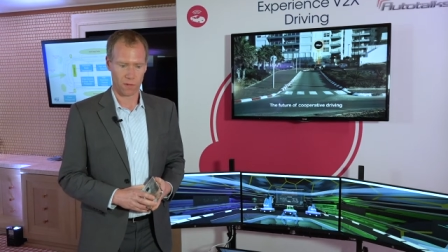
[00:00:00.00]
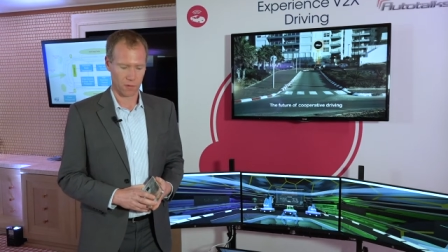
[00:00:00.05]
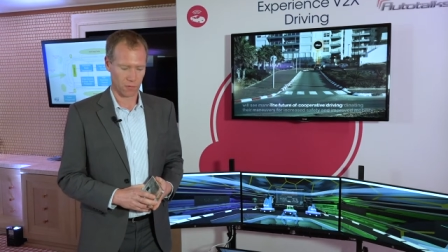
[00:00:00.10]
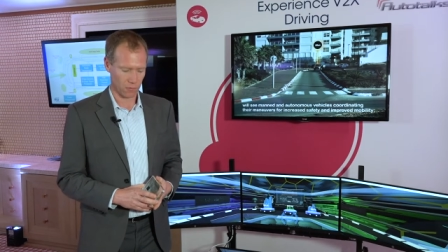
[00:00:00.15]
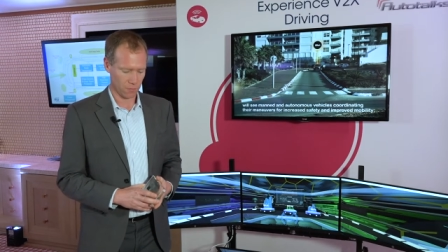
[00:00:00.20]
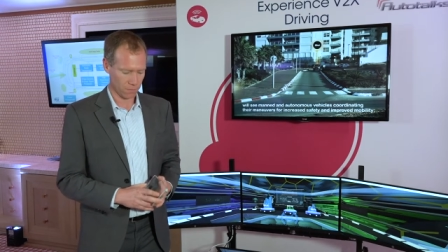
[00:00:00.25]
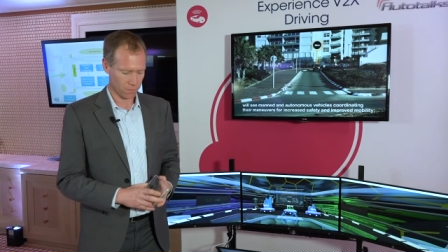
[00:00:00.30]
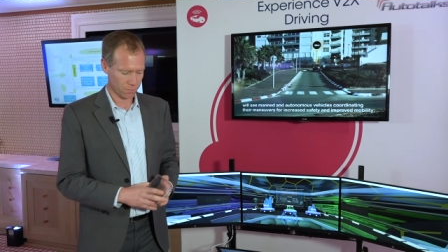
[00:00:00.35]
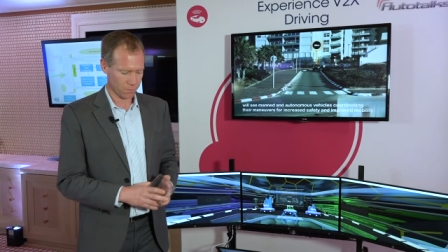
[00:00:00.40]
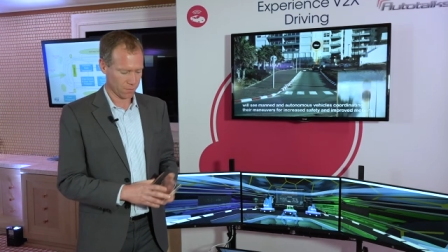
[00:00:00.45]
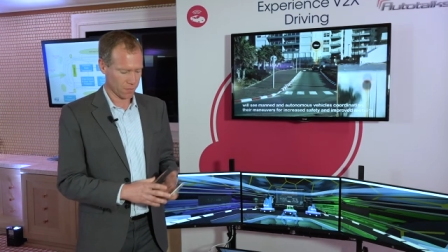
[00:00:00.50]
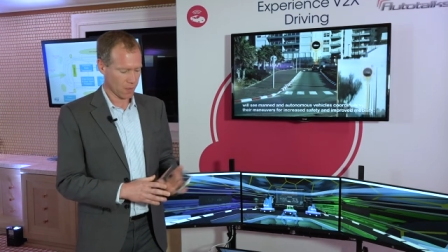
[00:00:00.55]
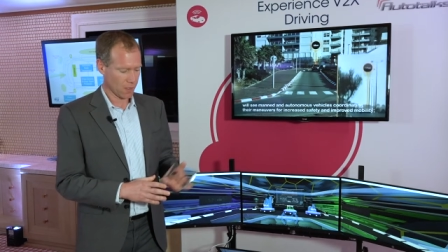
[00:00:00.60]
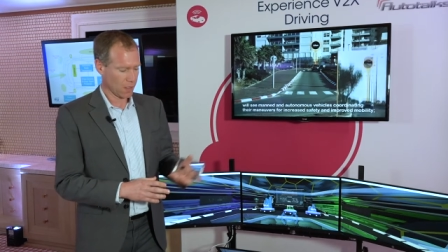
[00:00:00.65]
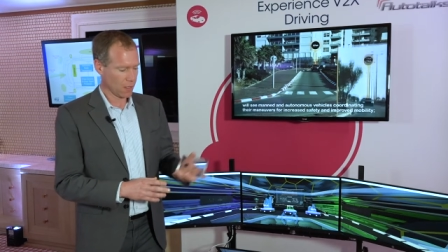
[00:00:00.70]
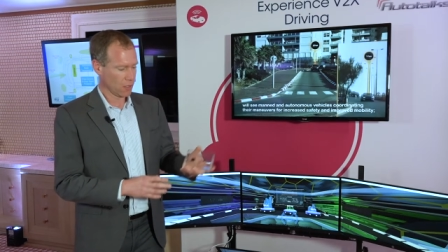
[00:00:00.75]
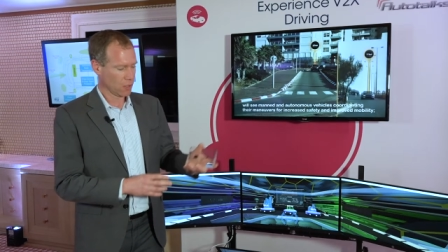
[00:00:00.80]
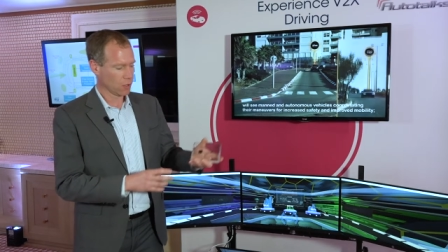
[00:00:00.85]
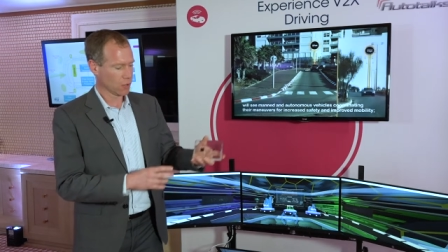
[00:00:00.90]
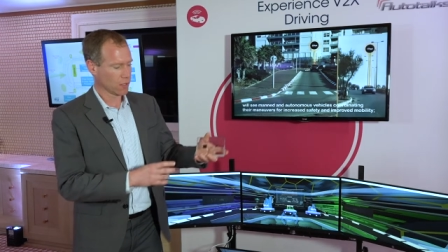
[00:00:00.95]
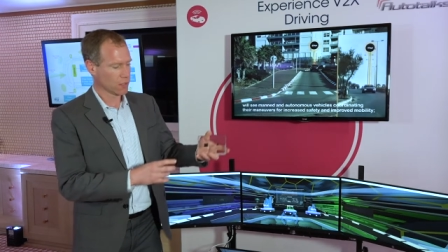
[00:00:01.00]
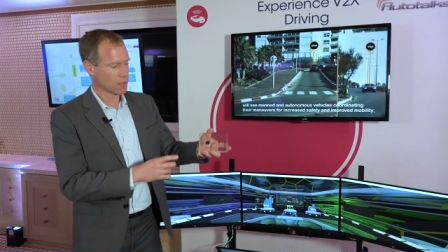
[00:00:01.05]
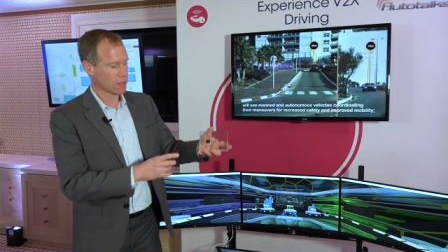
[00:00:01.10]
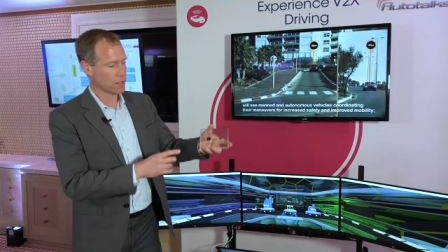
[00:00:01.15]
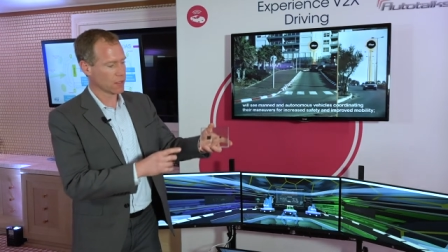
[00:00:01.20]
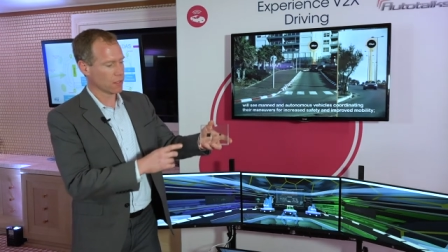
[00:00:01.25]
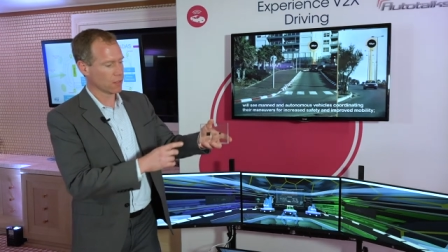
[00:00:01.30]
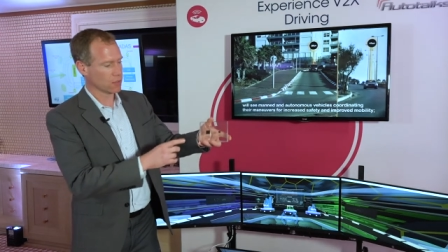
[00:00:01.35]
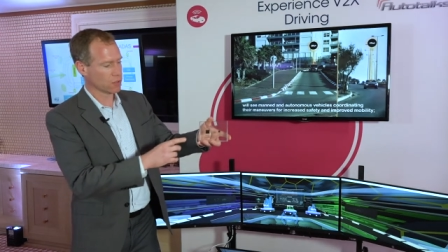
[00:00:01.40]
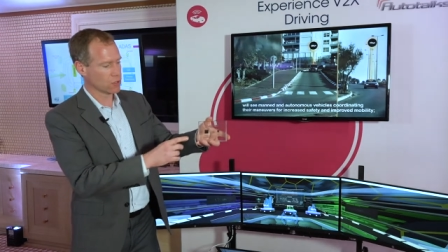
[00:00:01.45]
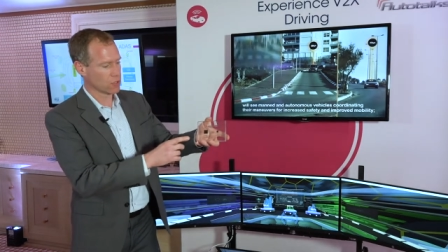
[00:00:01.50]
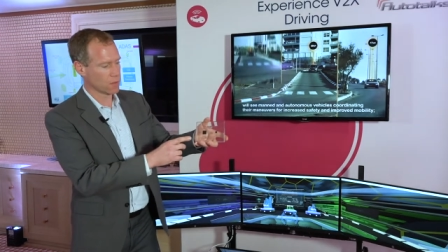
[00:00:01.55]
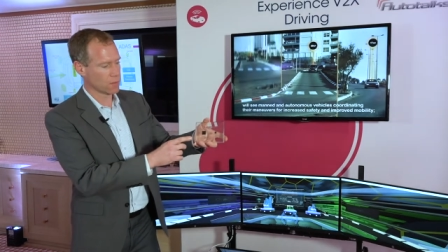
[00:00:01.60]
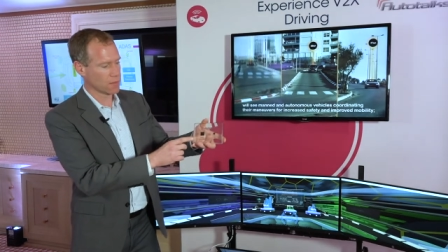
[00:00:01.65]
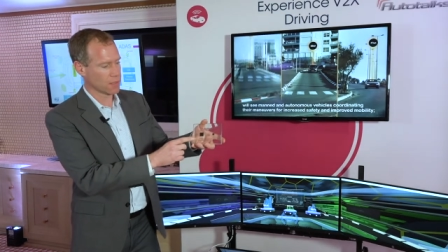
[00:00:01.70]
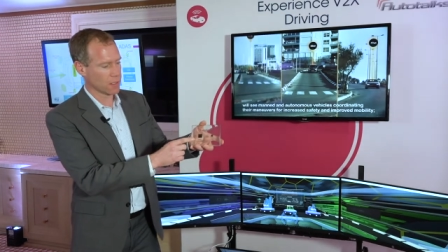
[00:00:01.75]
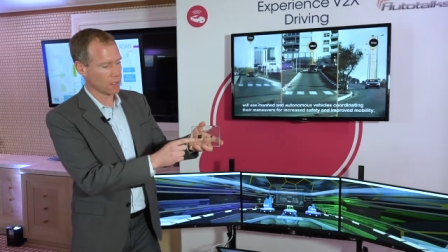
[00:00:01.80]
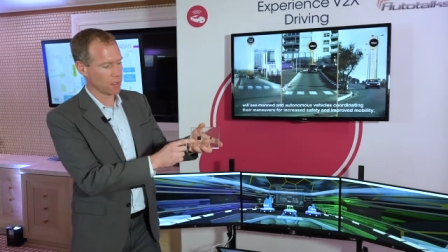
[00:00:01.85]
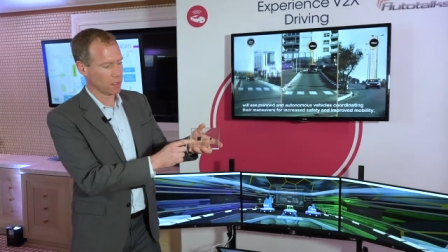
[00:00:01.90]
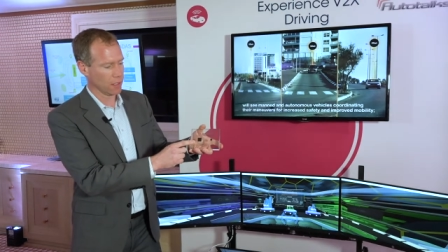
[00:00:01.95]
of us. You can see our
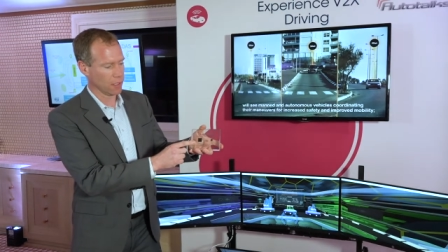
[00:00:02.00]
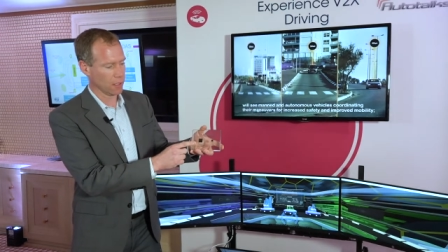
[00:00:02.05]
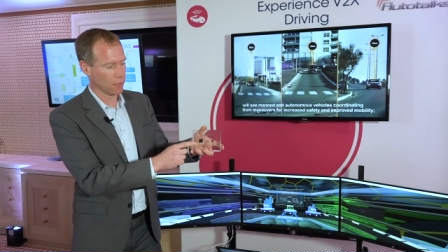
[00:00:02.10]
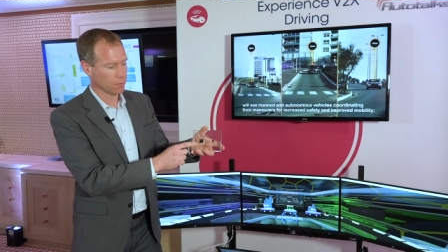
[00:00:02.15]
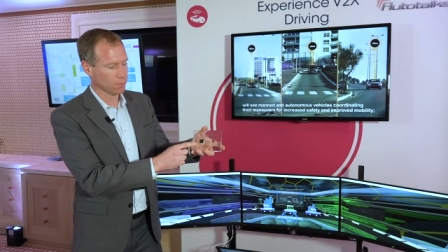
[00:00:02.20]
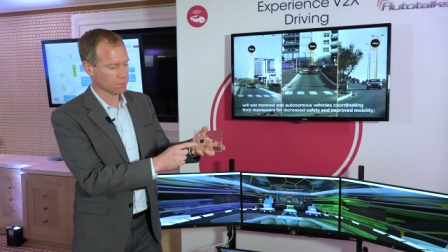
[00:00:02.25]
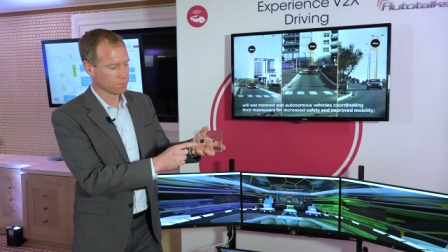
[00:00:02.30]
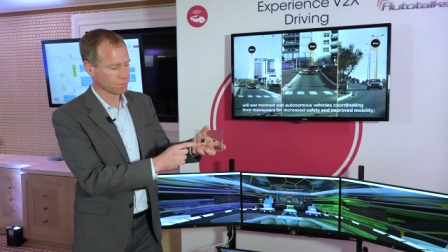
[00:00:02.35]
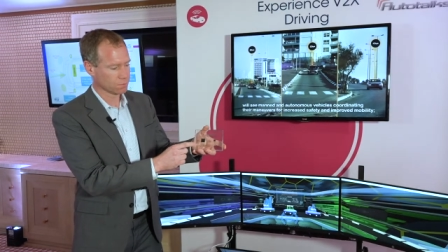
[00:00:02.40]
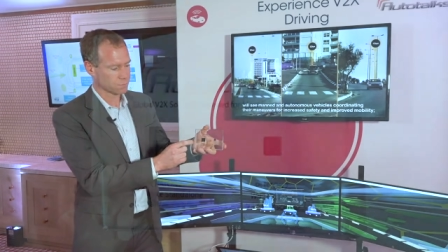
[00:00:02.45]
chipset here,